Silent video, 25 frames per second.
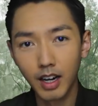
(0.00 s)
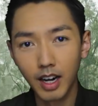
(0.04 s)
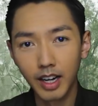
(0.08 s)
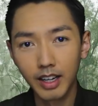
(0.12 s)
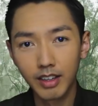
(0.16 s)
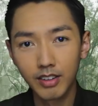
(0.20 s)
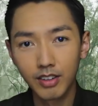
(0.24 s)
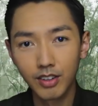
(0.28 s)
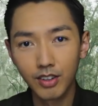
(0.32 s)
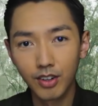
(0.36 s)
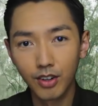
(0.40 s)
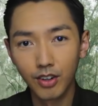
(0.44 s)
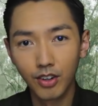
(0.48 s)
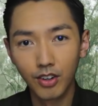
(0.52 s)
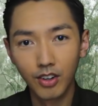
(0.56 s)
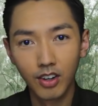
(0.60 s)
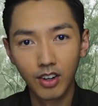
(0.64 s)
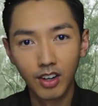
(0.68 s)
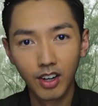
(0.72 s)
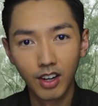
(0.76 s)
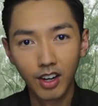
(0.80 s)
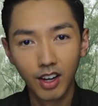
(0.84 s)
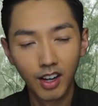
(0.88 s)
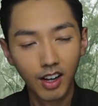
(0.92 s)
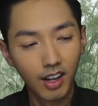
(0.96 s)
I don't know.
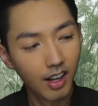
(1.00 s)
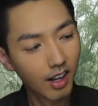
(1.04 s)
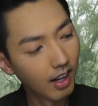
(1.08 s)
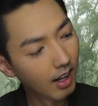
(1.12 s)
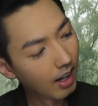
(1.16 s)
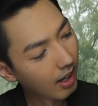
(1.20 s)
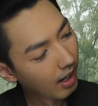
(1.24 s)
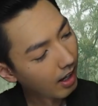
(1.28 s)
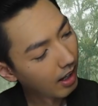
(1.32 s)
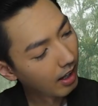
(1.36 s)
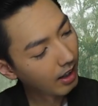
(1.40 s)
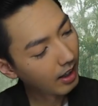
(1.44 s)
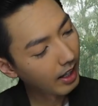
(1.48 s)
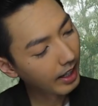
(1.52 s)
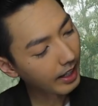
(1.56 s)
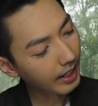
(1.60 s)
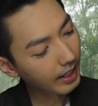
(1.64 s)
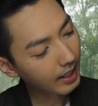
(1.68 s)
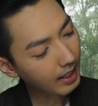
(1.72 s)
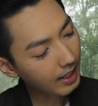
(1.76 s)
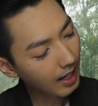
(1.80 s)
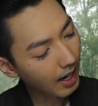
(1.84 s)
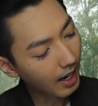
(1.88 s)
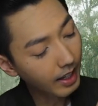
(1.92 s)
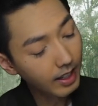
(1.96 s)

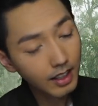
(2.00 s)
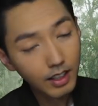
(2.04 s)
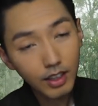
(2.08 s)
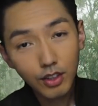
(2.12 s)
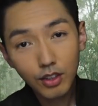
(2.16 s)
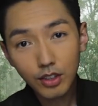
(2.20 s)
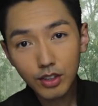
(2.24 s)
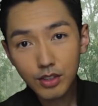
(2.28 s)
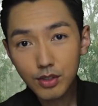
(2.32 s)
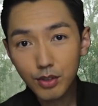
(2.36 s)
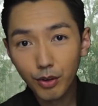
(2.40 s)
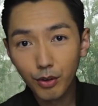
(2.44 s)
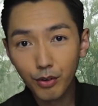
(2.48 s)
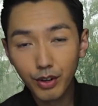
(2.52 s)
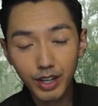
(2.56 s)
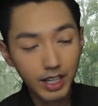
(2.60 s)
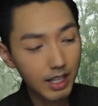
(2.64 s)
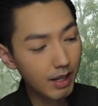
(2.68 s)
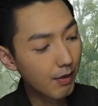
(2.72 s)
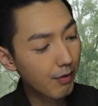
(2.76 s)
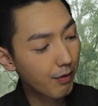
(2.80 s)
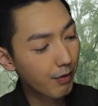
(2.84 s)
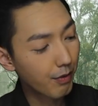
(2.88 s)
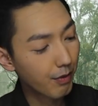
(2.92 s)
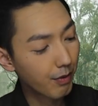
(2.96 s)
Like, it kind of looks
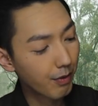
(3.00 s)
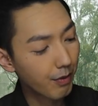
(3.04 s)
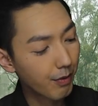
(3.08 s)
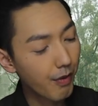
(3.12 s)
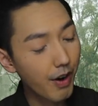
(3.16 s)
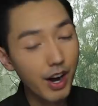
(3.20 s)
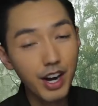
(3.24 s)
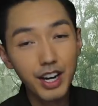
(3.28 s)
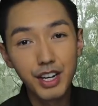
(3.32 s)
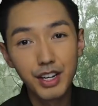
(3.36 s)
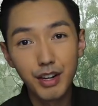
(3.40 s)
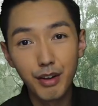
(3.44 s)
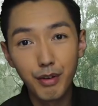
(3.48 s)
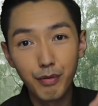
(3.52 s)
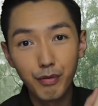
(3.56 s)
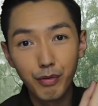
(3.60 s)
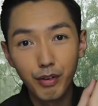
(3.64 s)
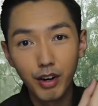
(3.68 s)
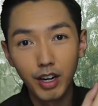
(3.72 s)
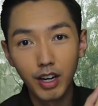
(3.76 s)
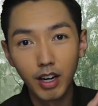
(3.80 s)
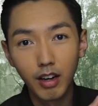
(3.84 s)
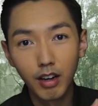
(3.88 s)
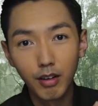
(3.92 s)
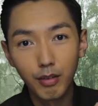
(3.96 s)
already very
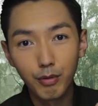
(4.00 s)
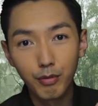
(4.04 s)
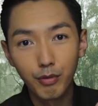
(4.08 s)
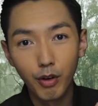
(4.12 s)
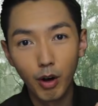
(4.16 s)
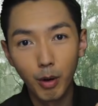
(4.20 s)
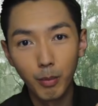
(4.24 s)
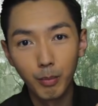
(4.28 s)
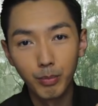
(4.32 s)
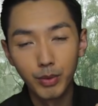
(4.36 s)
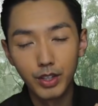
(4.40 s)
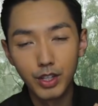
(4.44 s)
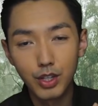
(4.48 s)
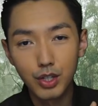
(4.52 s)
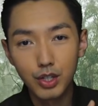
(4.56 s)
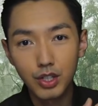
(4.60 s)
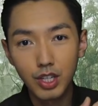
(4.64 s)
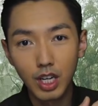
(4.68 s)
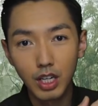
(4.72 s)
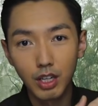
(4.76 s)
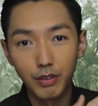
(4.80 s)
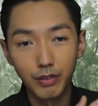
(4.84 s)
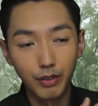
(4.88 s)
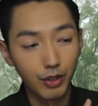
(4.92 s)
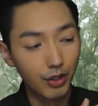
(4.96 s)
different from the
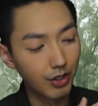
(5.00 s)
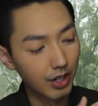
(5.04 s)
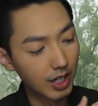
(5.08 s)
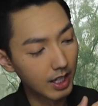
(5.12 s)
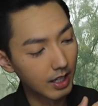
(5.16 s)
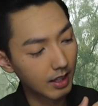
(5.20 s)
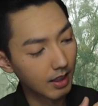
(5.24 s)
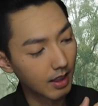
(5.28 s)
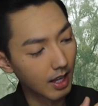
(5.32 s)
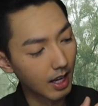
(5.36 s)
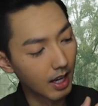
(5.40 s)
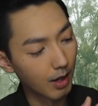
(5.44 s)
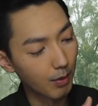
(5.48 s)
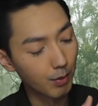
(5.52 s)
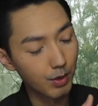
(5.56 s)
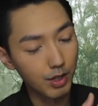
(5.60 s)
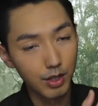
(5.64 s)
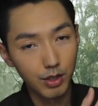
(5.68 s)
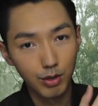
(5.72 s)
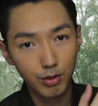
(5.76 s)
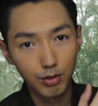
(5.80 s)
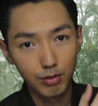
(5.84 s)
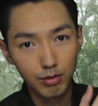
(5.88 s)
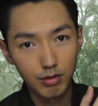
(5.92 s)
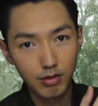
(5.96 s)
shade of green that we
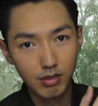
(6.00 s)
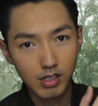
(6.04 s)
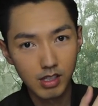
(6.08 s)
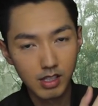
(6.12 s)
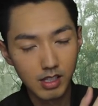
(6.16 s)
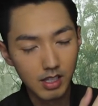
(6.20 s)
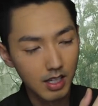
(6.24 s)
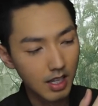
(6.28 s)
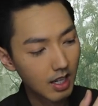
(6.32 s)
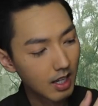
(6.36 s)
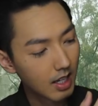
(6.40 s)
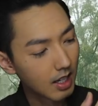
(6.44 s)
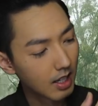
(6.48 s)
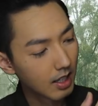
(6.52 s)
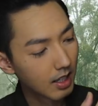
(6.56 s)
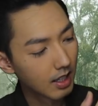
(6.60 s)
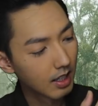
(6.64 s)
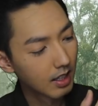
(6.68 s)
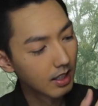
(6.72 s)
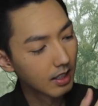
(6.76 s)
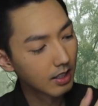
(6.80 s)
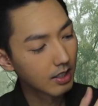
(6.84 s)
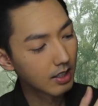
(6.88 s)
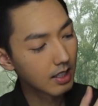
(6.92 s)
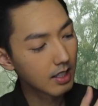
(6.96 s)
use.
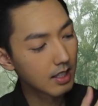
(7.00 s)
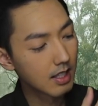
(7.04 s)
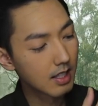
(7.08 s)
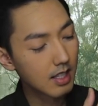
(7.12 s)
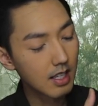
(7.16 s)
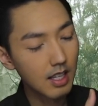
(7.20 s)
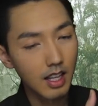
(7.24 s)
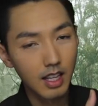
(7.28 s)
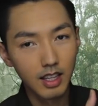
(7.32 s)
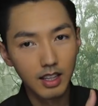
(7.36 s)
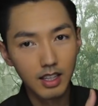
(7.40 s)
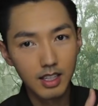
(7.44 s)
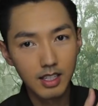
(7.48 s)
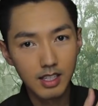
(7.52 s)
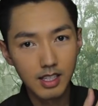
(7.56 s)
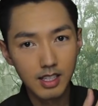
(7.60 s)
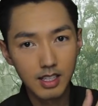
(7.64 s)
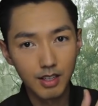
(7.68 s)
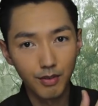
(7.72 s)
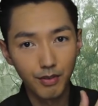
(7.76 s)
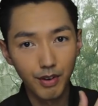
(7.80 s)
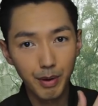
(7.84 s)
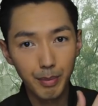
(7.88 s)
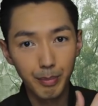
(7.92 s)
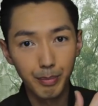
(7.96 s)
You can see that this
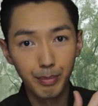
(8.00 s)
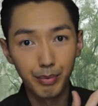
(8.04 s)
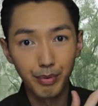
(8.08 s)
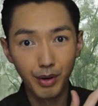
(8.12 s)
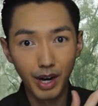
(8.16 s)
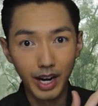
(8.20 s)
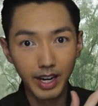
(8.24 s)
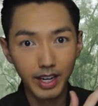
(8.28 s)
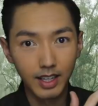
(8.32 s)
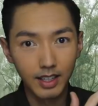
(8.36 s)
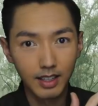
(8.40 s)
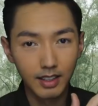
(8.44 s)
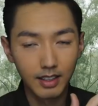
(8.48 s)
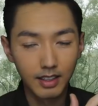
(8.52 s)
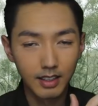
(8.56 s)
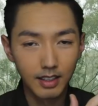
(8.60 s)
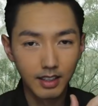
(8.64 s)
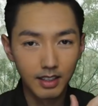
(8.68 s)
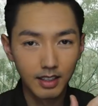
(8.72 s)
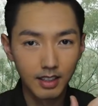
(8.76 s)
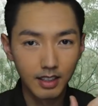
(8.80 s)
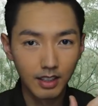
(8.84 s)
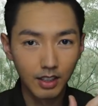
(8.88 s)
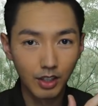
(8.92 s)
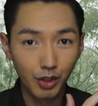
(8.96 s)
is a very bright
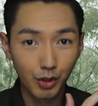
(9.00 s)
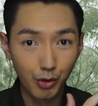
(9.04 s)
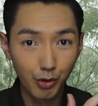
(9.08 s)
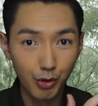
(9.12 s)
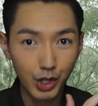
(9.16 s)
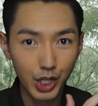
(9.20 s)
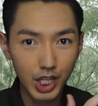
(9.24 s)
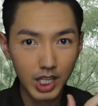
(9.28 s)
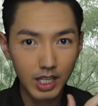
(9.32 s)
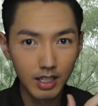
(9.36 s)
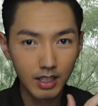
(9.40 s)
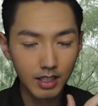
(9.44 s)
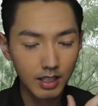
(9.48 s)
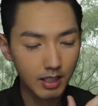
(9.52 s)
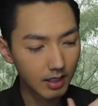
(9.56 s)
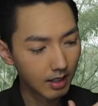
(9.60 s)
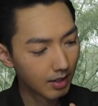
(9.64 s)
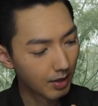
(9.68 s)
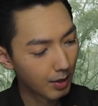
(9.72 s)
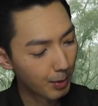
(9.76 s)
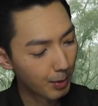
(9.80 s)
green.